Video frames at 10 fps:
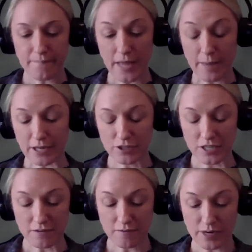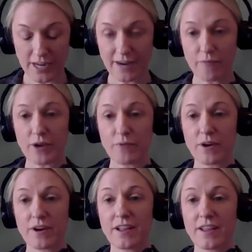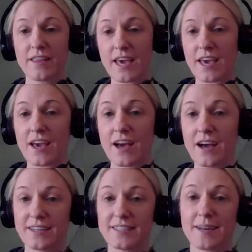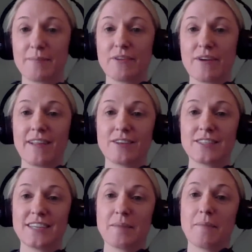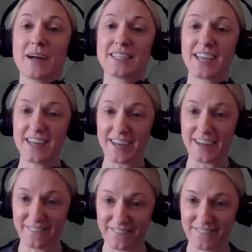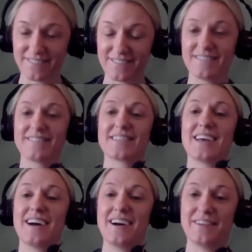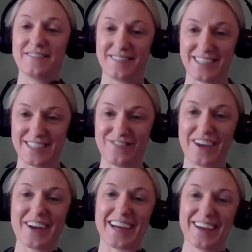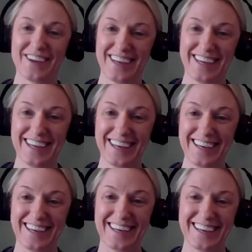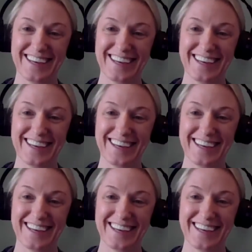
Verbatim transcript: I'm actually working on one where they set up their LLC in Montana. Wow. It's very... Wow.